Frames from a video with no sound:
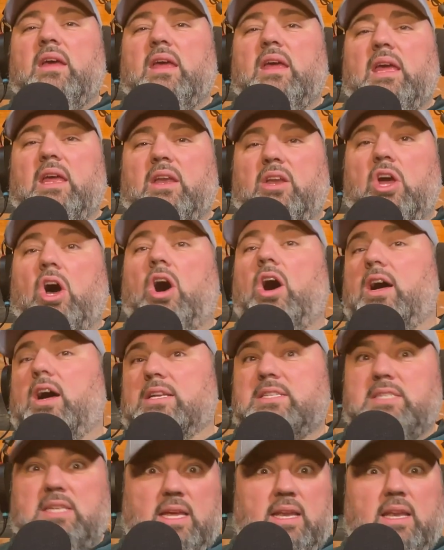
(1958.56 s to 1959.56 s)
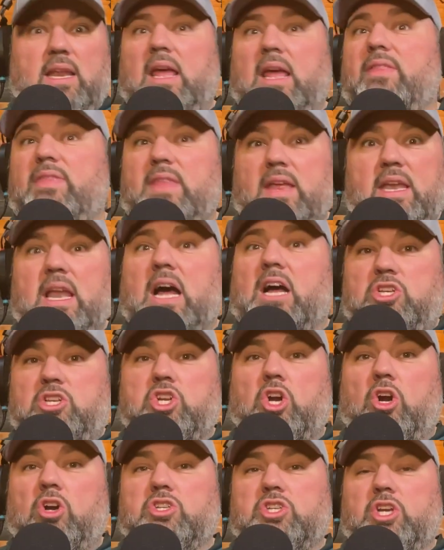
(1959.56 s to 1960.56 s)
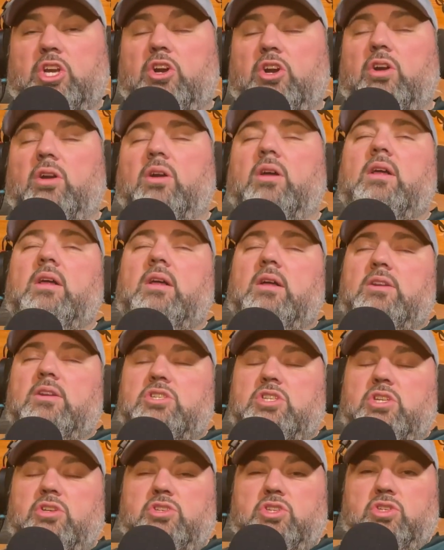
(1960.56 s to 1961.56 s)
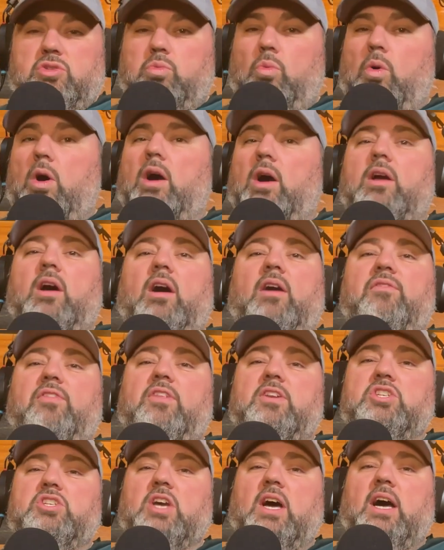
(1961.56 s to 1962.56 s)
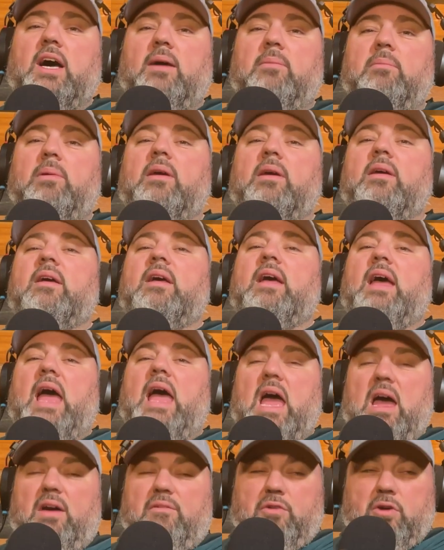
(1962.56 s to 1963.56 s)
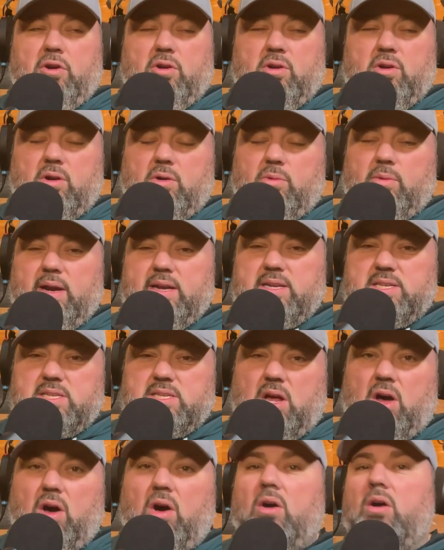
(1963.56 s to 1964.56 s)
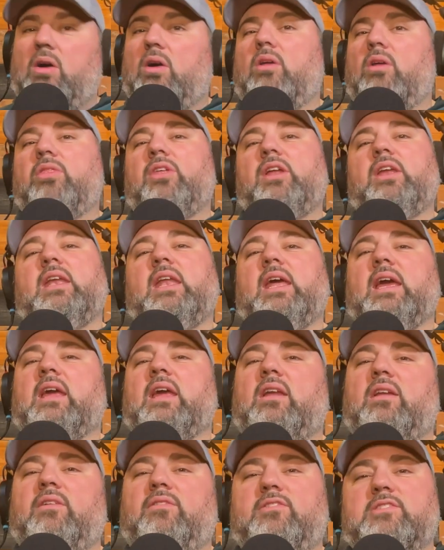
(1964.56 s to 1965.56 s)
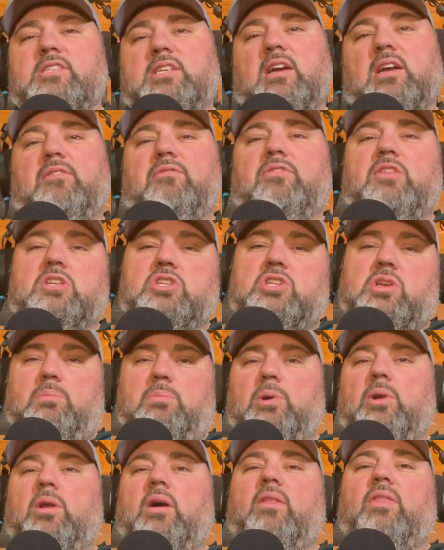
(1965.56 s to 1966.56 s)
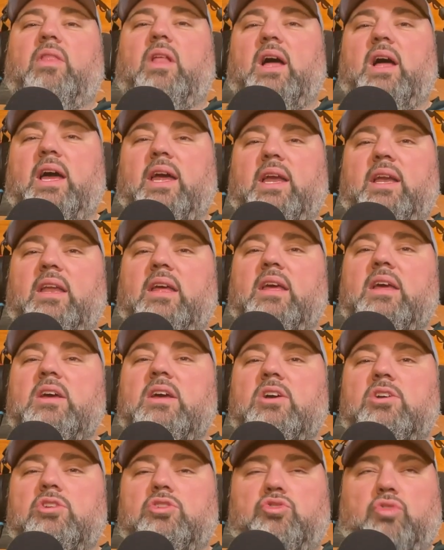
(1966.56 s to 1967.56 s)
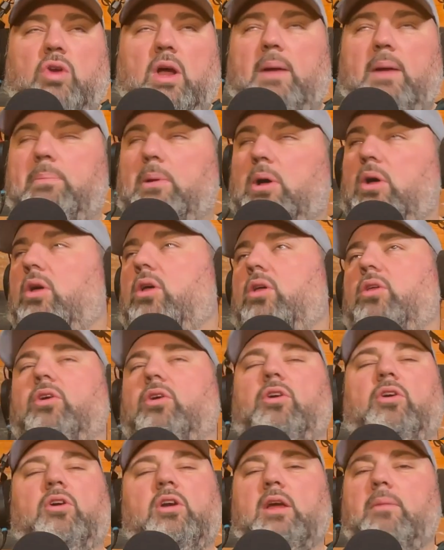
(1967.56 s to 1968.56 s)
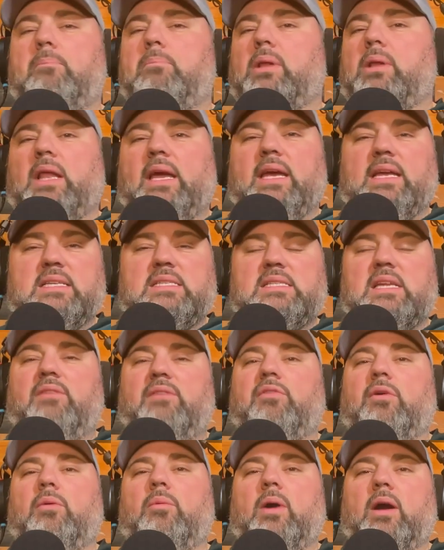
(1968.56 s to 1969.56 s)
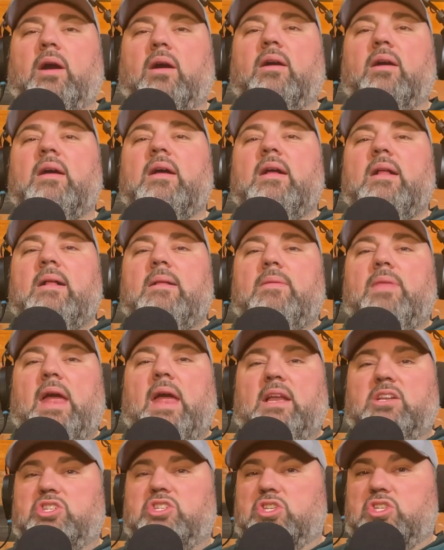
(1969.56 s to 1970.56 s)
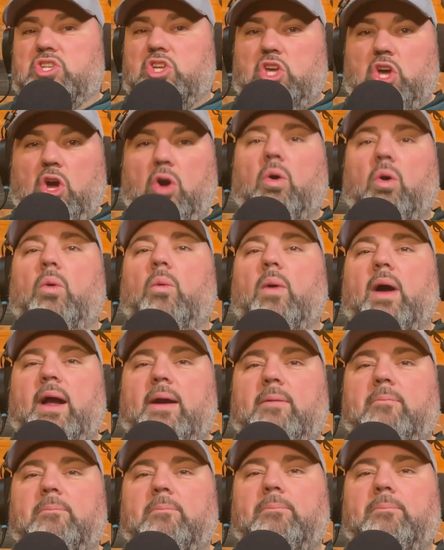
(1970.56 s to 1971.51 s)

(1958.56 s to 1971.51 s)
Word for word: in cost and, and then not charging her, to just walk off the job, have her erase all the negative stuff that she put online, drop all her complaints everywhere, and just go away.